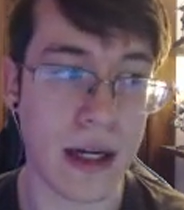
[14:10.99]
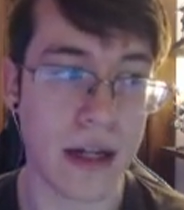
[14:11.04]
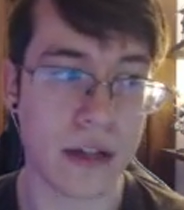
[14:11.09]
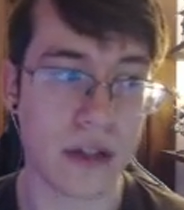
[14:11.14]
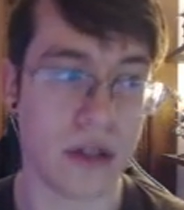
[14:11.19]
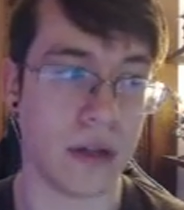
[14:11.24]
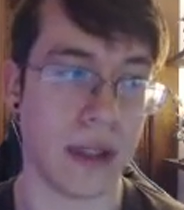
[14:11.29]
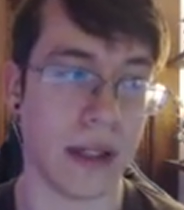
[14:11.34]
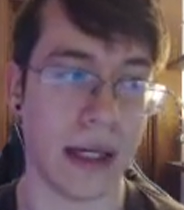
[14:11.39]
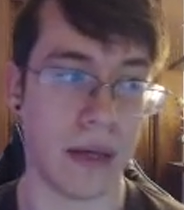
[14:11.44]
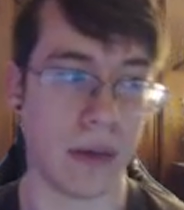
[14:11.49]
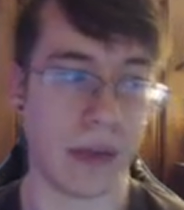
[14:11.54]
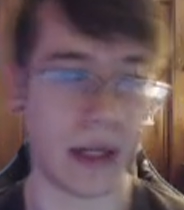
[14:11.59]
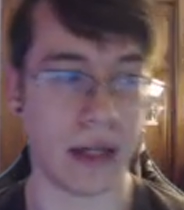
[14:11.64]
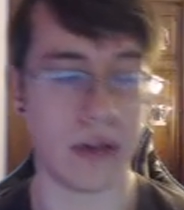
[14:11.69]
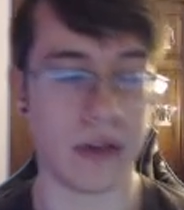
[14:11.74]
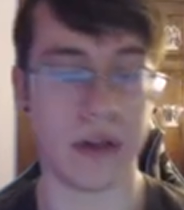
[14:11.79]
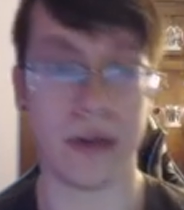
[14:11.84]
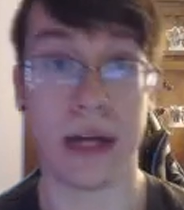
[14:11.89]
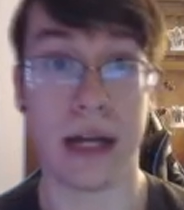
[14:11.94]
So, like, what
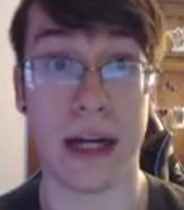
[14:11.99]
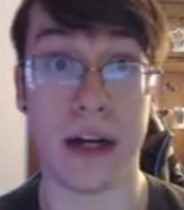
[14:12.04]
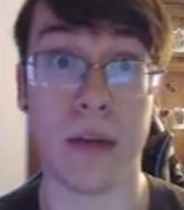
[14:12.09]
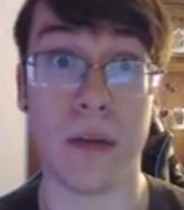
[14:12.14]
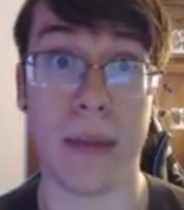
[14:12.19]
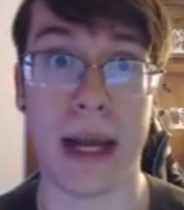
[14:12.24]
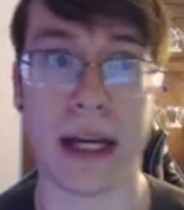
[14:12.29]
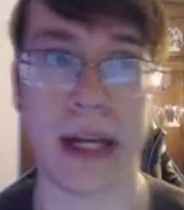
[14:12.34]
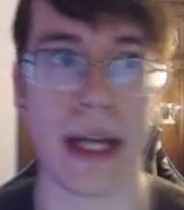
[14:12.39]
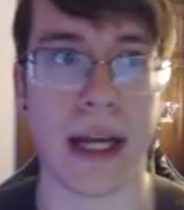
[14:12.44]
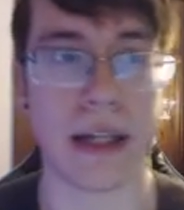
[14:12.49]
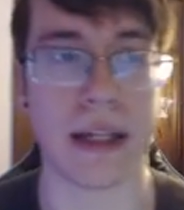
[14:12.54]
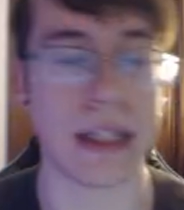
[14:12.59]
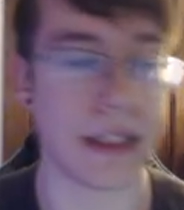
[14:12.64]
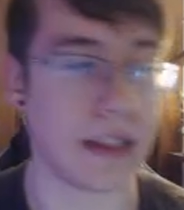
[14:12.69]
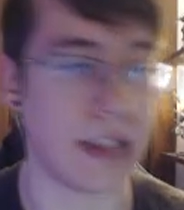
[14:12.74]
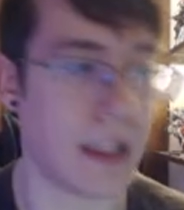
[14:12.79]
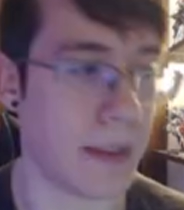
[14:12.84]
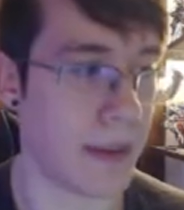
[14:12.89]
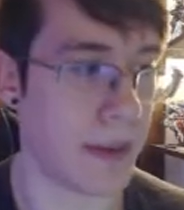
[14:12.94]
do? I know Magna X
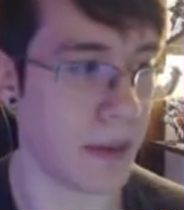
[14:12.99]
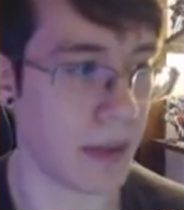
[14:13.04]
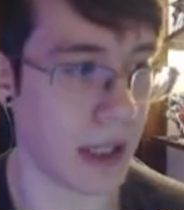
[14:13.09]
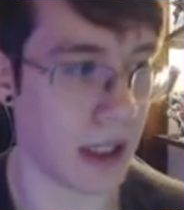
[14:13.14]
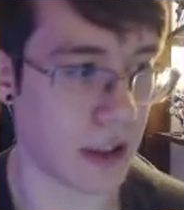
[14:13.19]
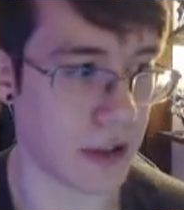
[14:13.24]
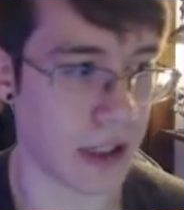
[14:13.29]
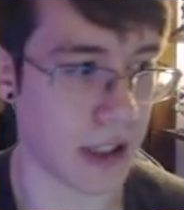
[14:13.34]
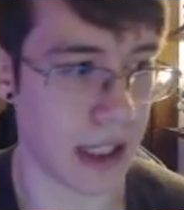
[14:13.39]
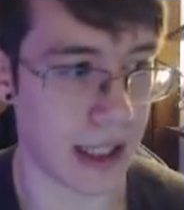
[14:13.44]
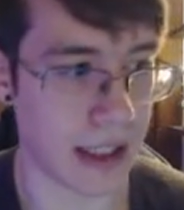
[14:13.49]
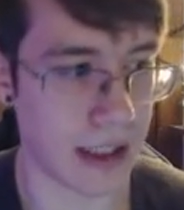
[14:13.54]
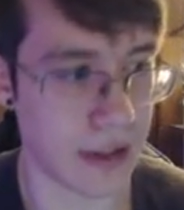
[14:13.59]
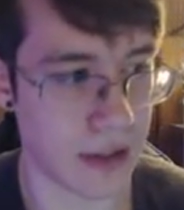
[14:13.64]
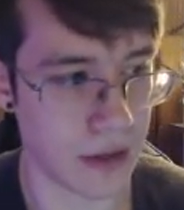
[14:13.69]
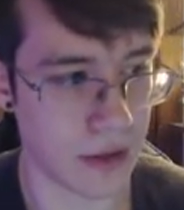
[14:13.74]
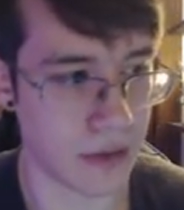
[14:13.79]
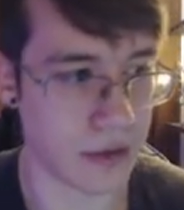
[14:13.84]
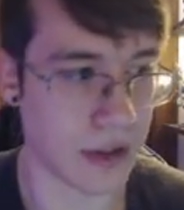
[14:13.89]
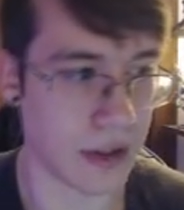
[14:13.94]
has DP reduction on it,
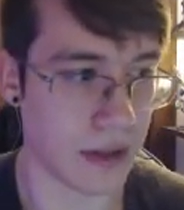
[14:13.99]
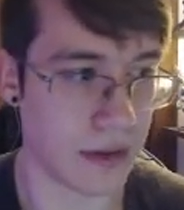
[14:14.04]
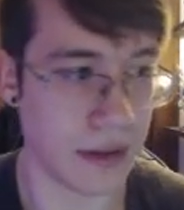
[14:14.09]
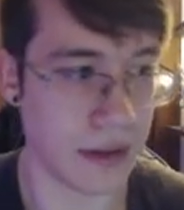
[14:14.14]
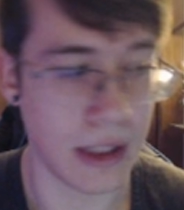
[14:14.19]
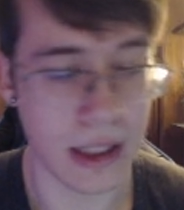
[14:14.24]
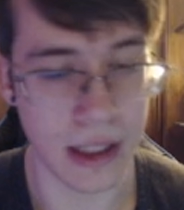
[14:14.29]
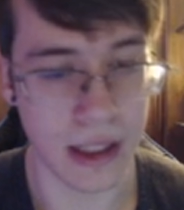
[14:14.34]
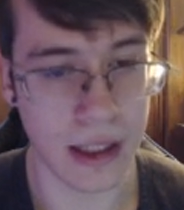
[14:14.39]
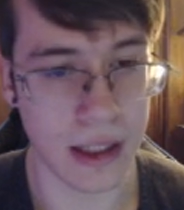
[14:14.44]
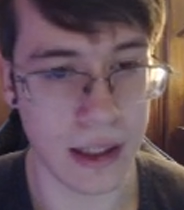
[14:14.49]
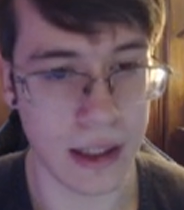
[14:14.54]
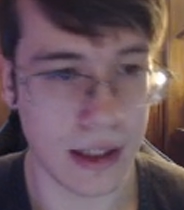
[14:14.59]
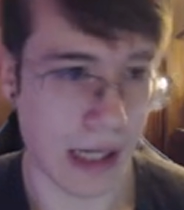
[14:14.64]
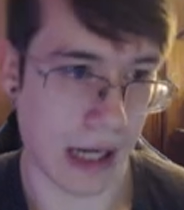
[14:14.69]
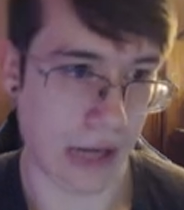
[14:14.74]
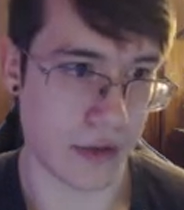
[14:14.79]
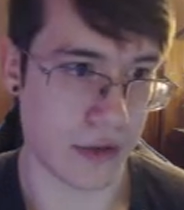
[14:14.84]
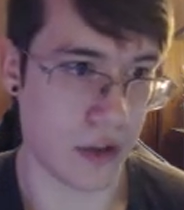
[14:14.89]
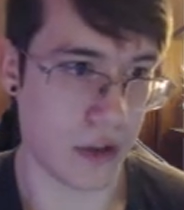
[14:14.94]
too, so
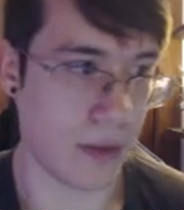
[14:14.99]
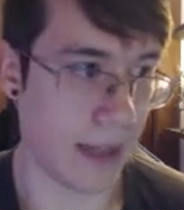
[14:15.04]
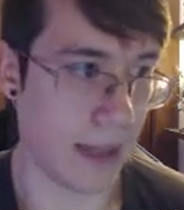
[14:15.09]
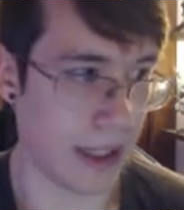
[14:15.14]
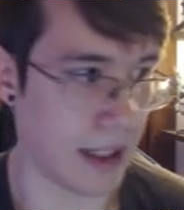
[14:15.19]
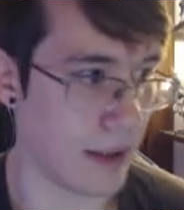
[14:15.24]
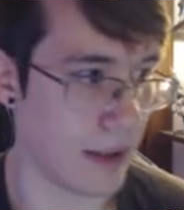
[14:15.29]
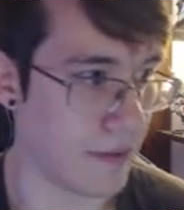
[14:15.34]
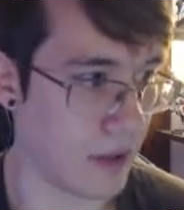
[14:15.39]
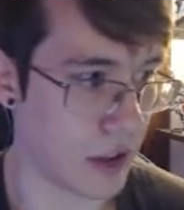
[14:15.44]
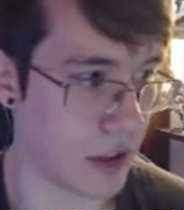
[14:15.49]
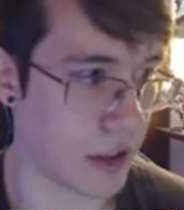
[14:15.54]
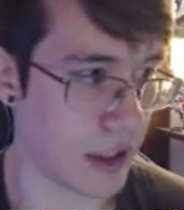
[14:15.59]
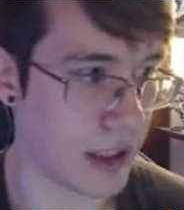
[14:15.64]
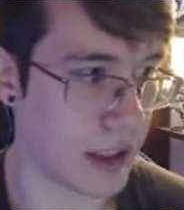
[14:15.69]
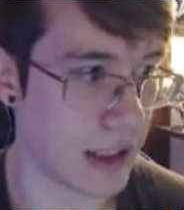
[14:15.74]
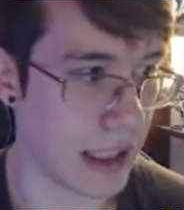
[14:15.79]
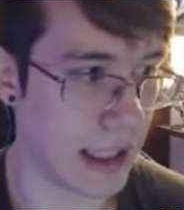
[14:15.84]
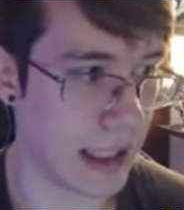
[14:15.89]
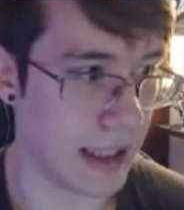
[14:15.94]
how's Nume going to
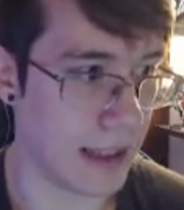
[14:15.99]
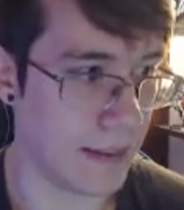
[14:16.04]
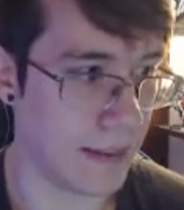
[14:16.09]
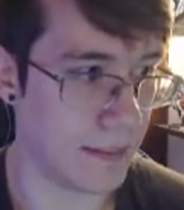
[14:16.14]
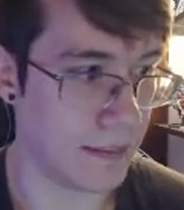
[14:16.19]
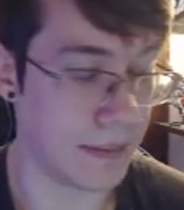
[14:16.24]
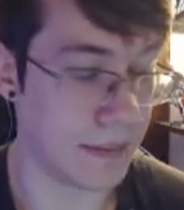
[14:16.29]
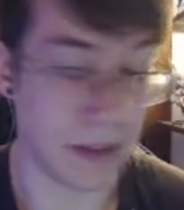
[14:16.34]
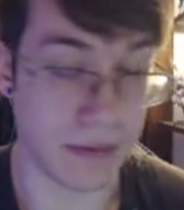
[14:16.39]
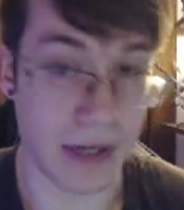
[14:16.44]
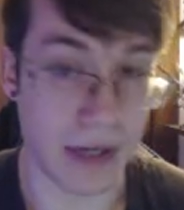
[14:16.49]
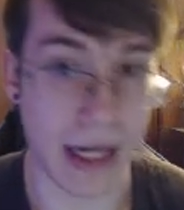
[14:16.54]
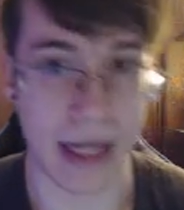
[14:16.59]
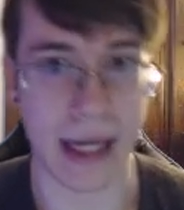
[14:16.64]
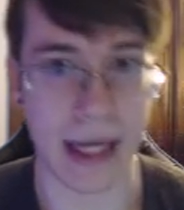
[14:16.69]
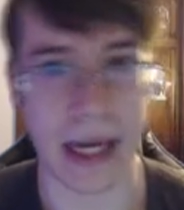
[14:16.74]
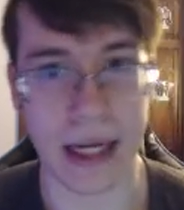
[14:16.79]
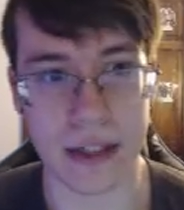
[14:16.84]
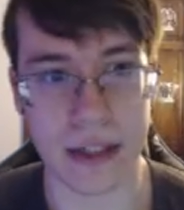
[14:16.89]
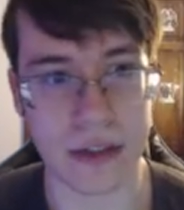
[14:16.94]
function?
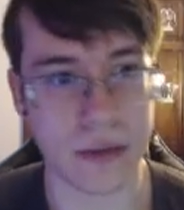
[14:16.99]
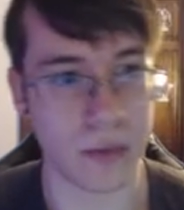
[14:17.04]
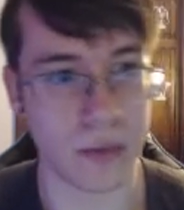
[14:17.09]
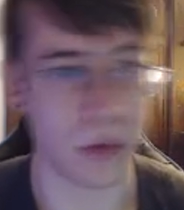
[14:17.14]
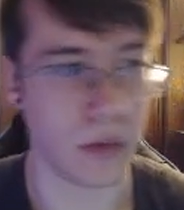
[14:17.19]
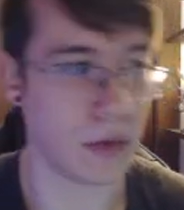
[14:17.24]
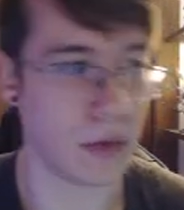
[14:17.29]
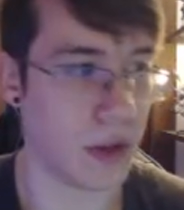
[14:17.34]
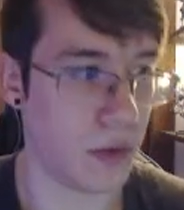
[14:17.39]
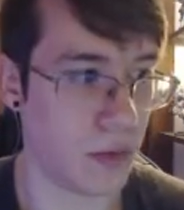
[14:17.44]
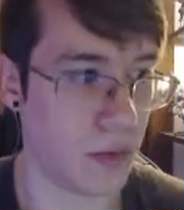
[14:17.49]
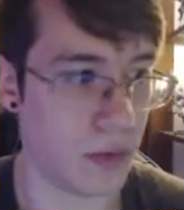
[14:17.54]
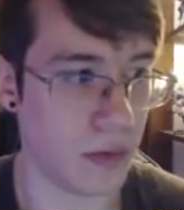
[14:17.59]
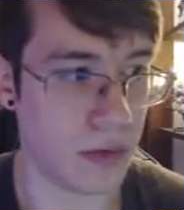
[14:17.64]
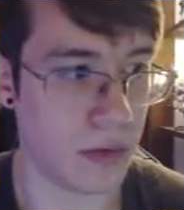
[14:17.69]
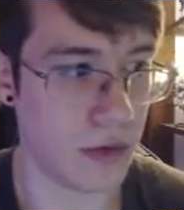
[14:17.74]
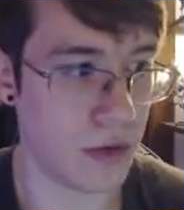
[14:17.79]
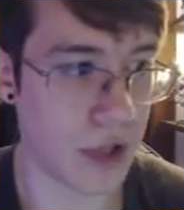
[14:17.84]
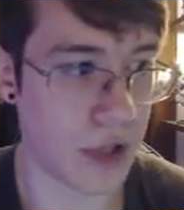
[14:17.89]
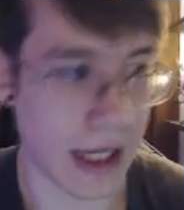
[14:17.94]
Leviat X won't do
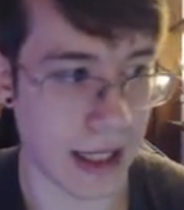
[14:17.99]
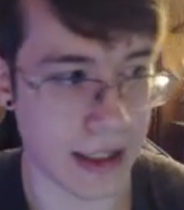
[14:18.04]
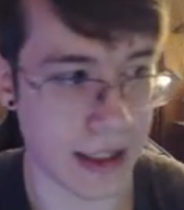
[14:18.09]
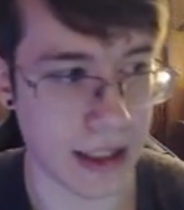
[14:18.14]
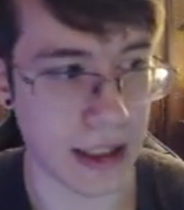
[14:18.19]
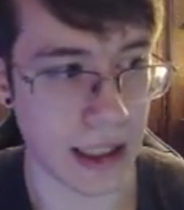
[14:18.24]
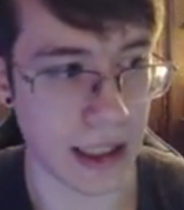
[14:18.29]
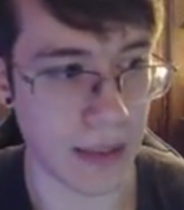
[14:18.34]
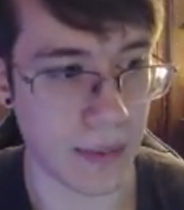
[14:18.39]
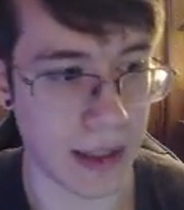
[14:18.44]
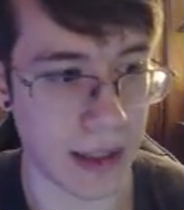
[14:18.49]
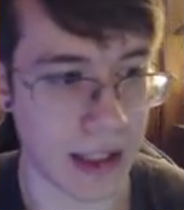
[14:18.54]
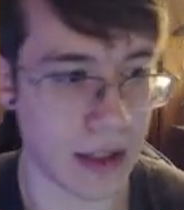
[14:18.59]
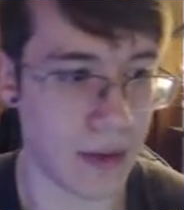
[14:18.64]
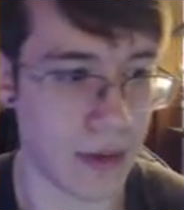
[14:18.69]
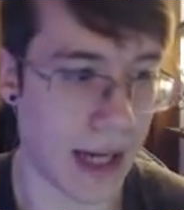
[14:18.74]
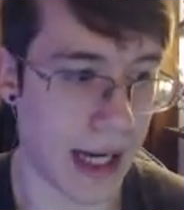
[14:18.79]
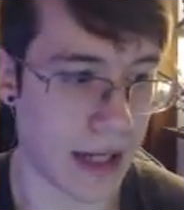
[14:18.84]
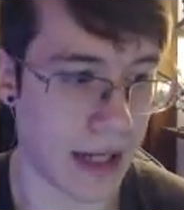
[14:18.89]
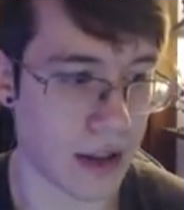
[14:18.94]
jack diddly when
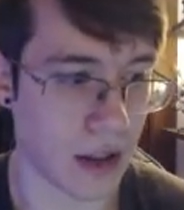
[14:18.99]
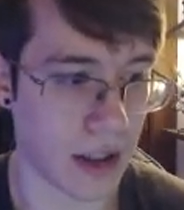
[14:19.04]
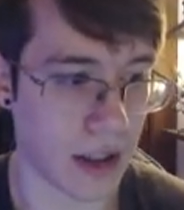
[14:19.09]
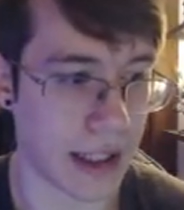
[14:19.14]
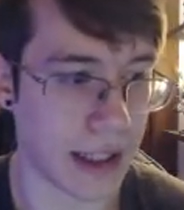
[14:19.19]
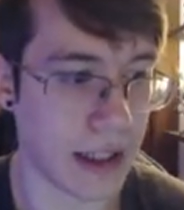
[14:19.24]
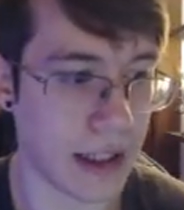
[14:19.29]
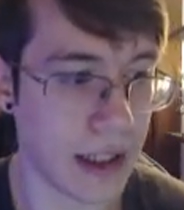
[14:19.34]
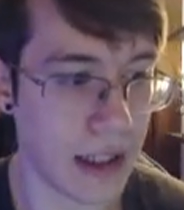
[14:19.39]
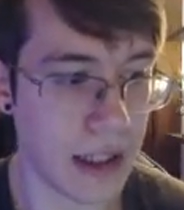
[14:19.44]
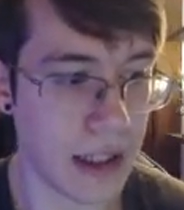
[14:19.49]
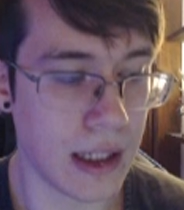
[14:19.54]
you can't target.